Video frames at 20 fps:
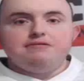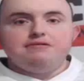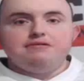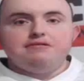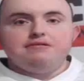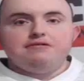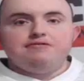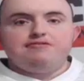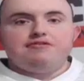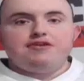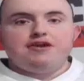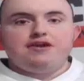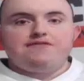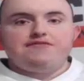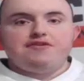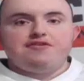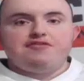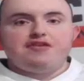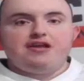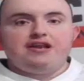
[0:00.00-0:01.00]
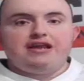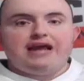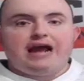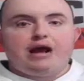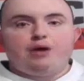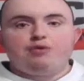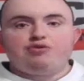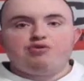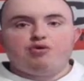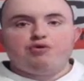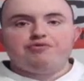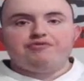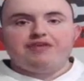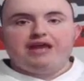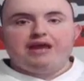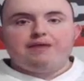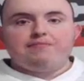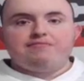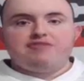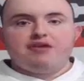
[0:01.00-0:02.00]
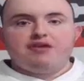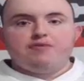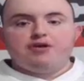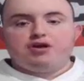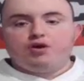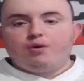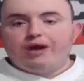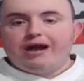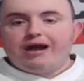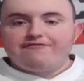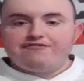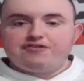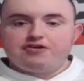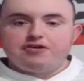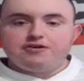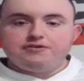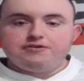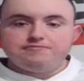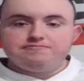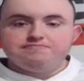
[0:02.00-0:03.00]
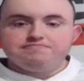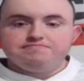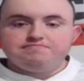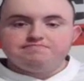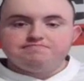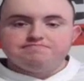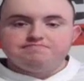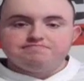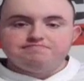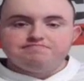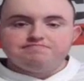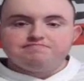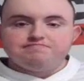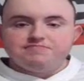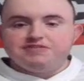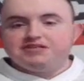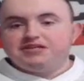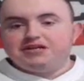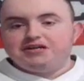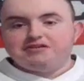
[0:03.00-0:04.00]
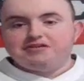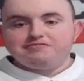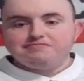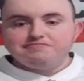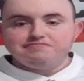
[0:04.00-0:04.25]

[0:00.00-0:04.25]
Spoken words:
See if there's any household names that we go after, you know.